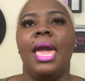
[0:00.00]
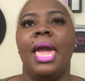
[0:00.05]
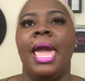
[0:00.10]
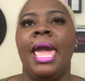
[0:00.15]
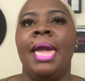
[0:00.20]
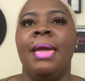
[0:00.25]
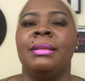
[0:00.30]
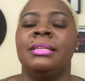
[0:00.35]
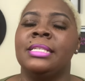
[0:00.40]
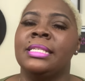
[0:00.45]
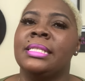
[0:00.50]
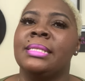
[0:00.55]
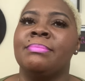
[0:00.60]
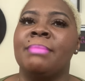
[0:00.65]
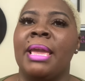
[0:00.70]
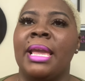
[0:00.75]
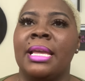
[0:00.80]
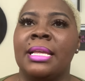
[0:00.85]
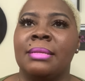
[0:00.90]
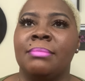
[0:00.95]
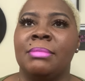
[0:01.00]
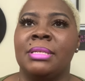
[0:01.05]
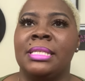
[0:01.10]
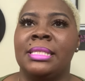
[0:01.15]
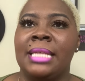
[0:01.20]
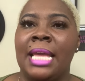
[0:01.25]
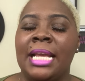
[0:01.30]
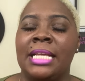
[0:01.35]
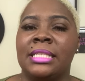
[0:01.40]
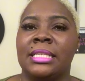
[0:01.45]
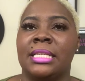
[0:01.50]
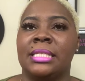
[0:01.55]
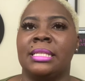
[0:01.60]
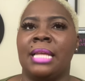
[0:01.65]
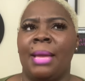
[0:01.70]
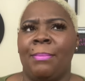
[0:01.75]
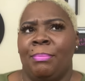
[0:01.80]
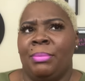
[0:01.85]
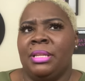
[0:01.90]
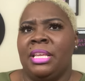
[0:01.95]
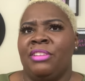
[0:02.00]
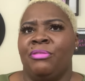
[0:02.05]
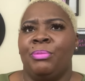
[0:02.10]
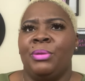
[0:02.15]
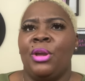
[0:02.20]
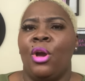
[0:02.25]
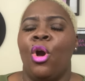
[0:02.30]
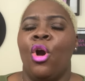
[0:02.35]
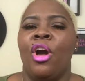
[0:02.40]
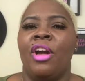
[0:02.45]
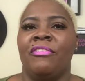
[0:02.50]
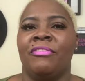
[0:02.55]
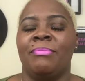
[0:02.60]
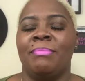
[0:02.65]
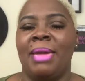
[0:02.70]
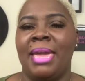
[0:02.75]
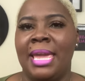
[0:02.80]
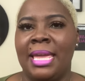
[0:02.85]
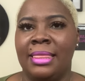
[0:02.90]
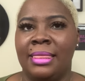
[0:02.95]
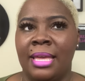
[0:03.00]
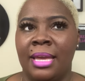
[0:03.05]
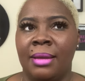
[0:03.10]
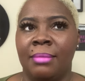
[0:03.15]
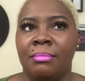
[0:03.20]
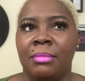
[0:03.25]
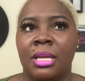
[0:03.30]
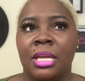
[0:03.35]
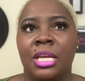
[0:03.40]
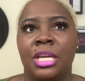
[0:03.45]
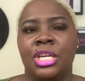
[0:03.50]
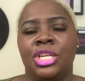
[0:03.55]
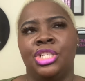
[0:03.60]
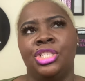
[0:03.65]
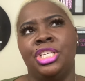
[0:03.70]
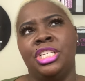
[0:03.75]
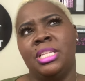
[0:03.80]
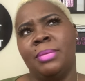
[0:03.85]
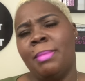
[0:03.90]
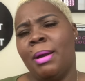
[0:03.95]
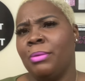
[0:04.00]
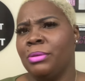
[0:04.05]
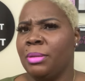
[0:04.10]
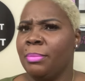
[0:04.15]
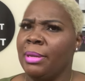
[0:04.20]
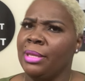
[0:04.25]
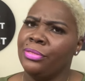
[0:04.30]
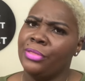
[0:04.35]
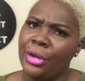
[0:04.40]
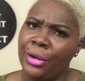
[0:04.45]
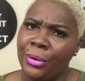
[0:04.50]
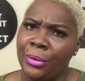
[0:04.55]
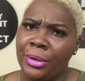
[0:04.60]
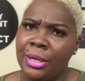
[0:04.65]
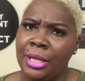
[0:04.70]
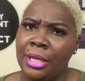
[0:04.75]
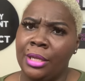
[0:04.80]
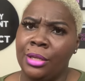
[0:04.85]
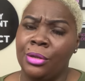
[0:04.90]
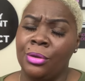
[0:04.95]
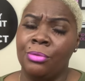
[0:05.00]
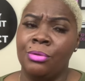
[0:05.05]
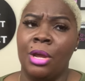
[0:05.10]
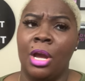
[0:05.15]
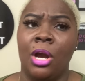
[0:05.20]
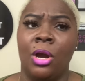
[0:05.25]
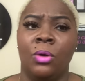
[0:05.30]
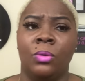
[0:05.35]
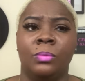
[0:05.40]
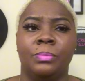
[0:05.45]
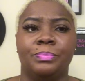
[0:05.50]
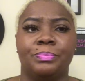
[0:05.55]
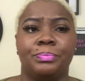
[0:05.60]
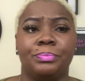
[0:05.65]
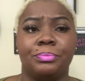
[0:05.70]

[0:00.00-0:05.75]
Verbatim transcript: and just making mistakes because I believe we all have made them. She's about to be 30, you know.